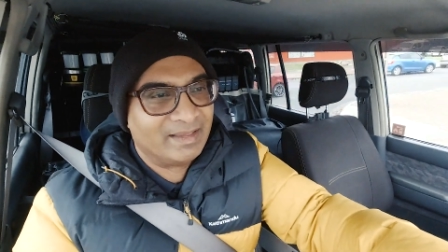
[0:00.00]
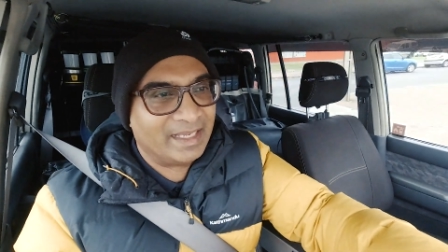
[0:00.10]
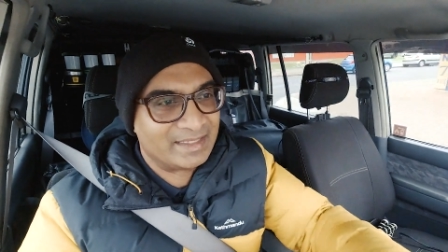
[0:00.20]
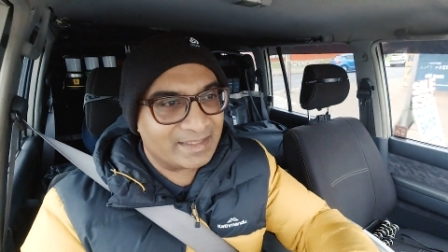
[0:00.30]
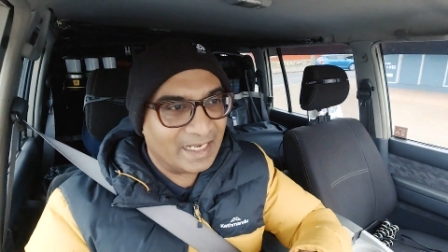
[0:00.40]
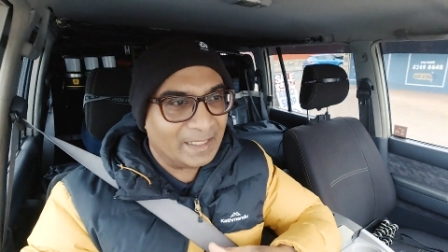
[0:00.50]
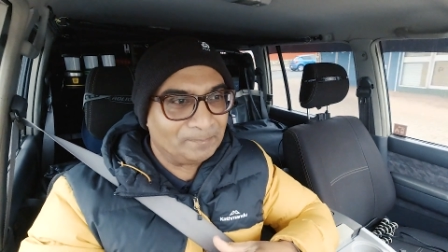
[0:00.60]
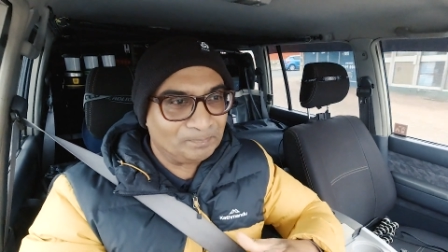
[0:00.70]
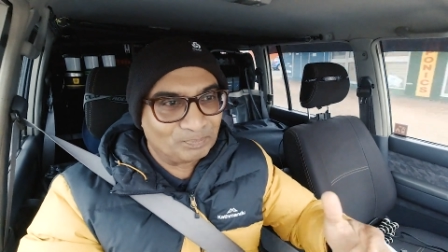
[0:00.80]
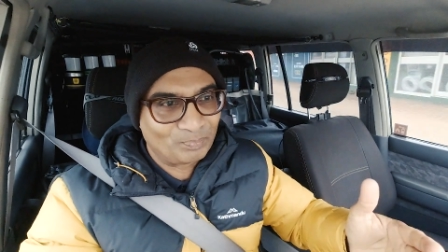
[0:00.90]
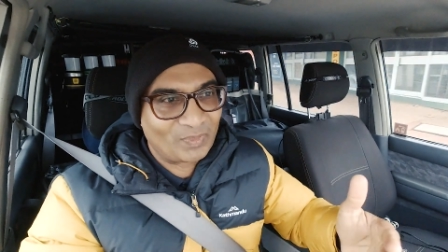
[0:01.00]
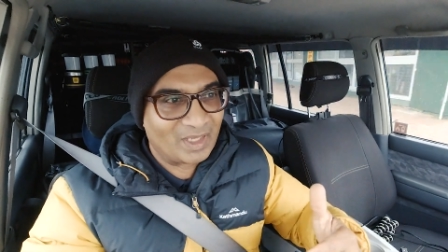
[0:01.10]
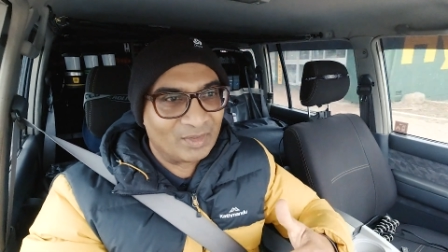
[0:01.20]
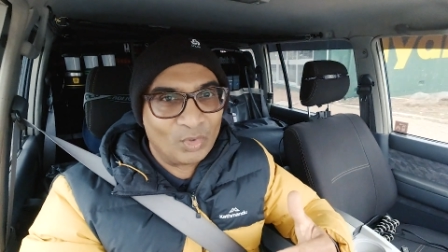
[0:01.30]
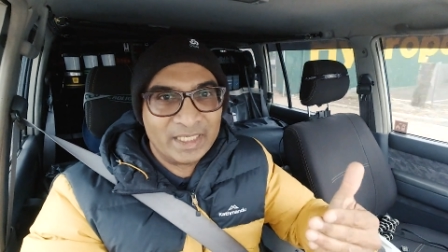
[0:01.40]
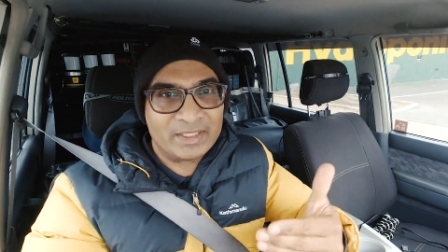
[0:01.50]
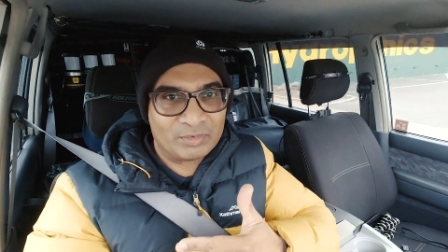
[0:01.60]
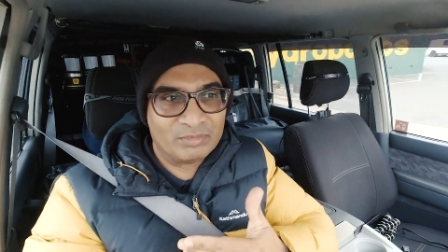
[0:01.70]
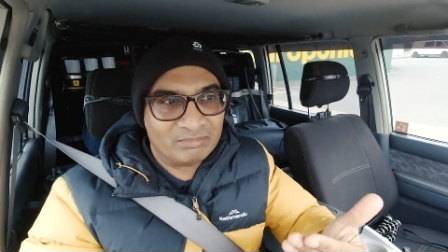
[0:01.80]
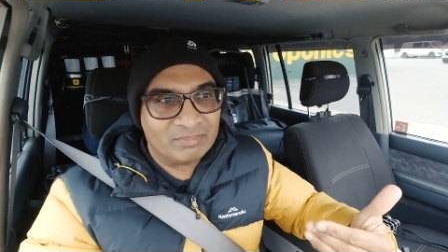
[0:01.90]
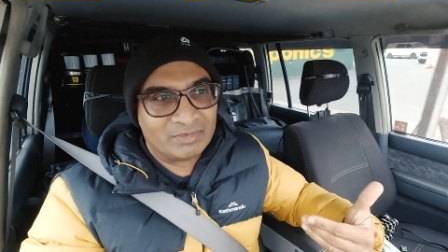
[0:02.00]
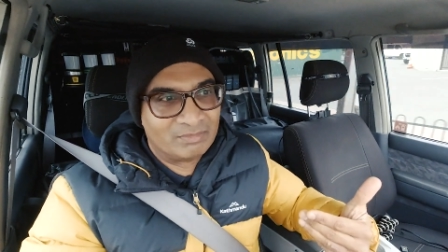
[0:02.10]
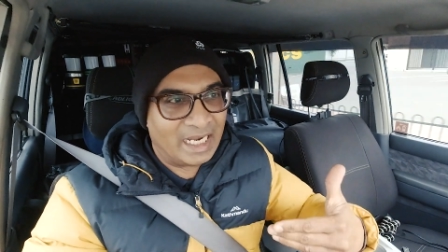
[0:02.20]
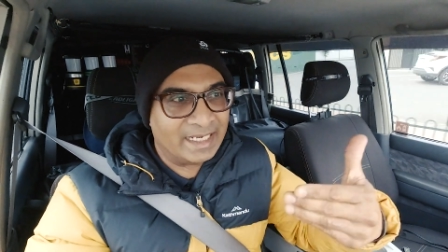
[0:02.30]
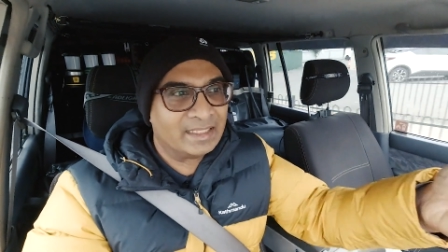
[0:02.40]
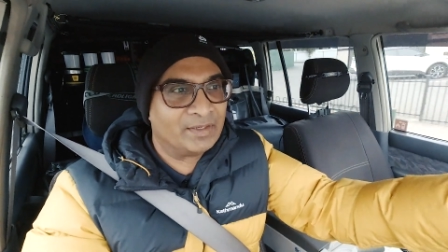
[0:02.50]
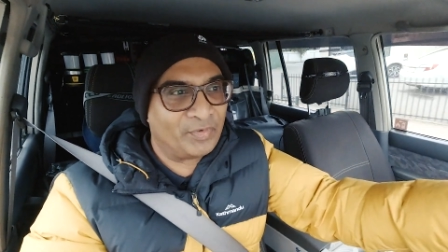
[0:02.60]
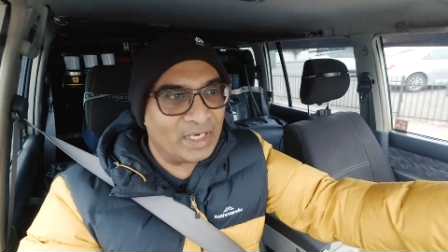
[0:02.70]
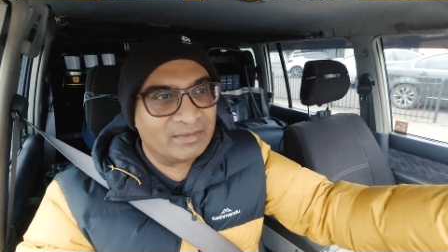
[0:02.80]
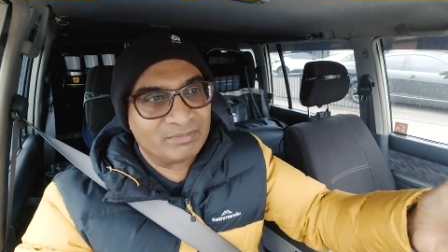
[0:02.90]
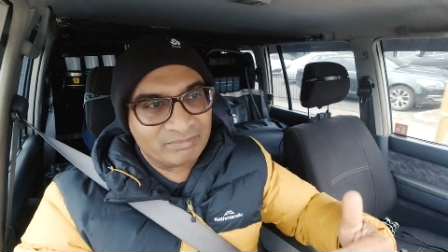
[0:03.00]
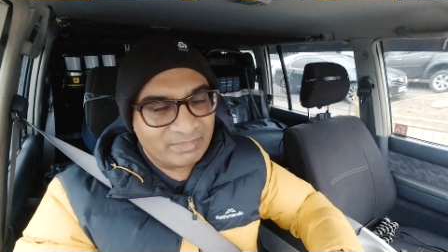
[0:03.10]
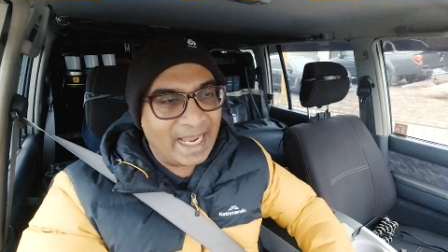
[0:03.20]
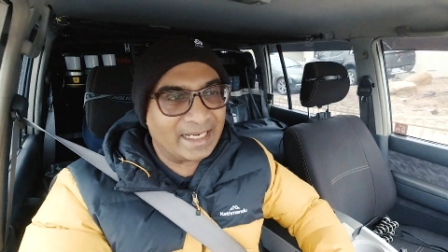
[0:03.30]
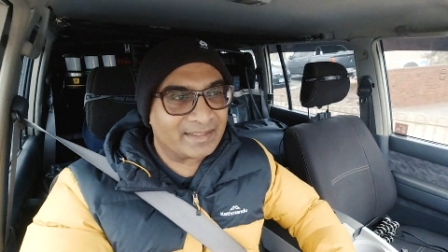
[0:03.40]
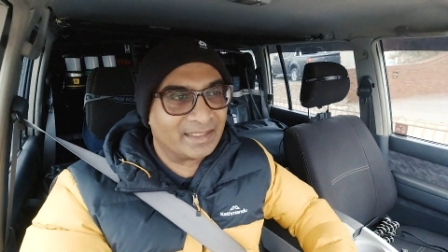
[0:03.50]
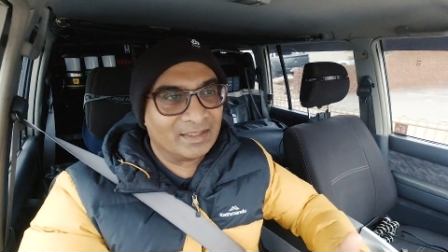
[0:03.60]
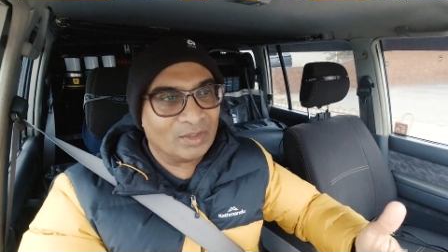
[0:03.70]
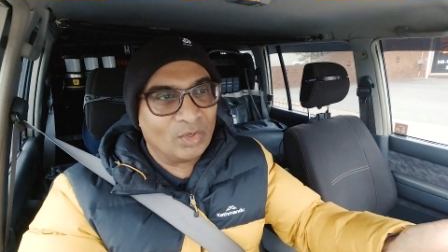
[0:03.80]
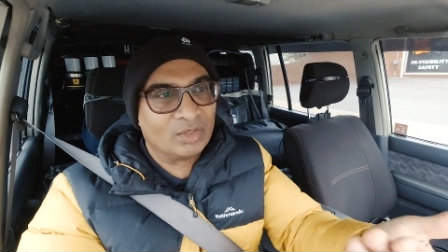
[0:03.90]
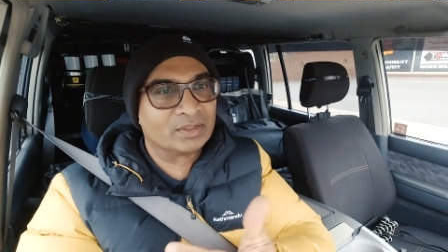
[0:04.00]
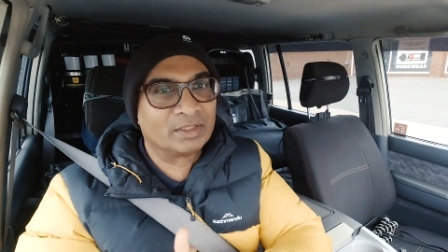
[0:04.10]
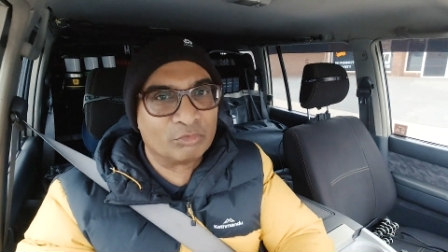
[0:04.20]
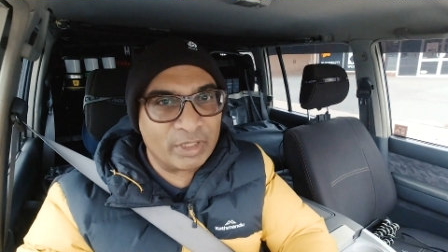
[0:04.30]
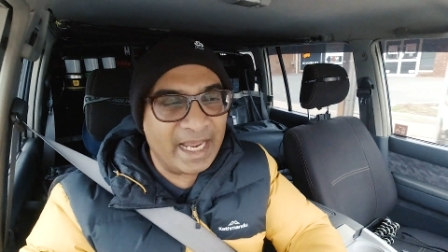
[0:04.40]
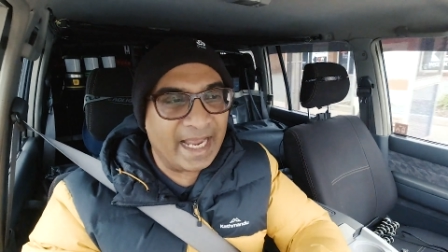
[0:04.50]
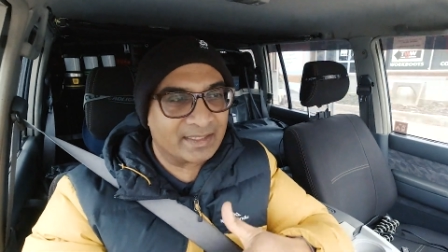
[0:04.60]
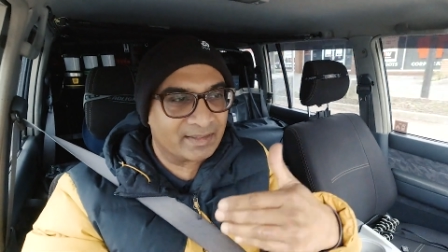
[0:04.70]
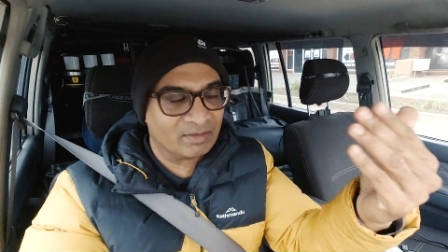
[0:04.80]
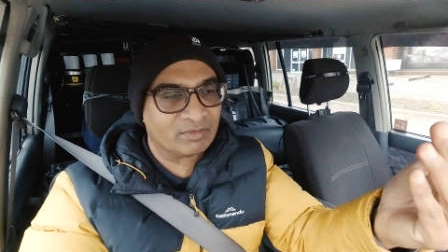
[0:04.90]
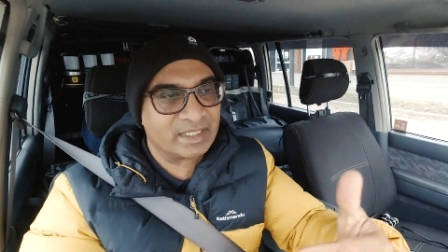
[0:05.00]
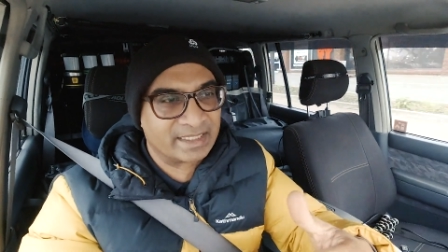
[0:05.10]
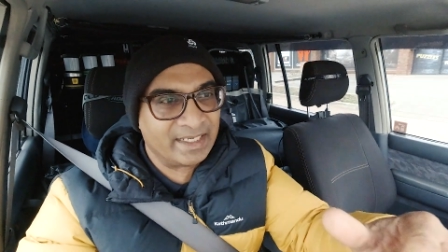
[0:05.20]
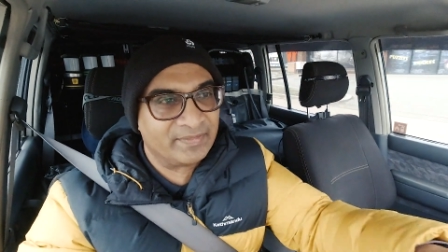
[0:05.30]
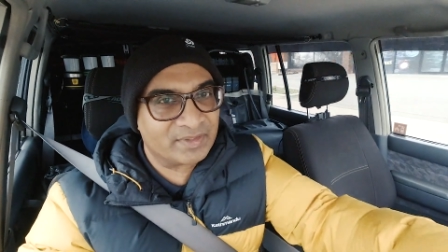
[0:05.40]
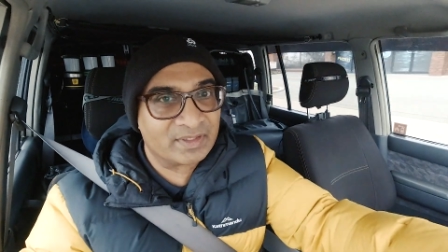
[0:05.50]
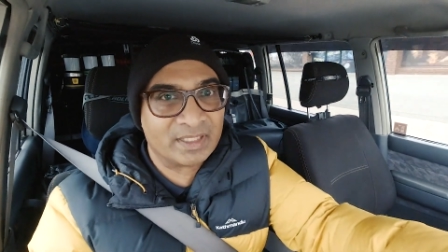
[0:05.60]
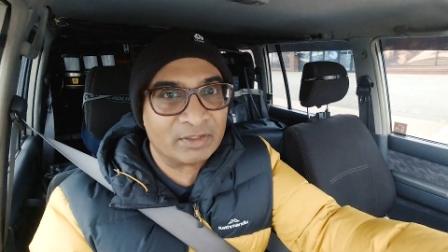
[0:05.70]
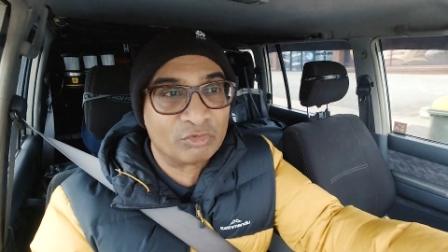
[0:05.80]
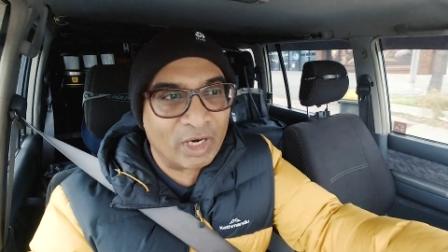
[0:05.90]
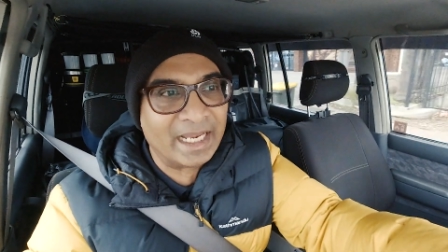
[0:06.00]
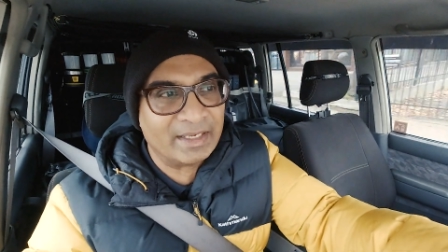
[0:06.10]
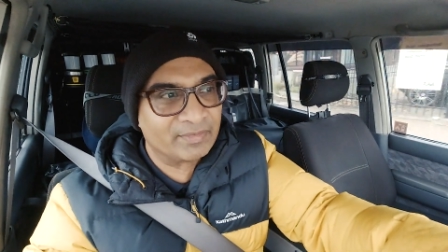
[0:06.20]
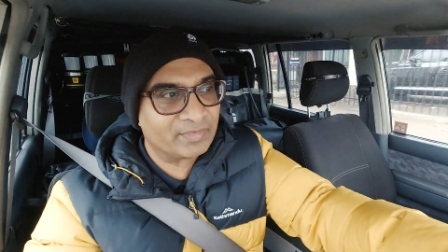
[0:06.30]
there is only either the front axle or the rear axle receives the drive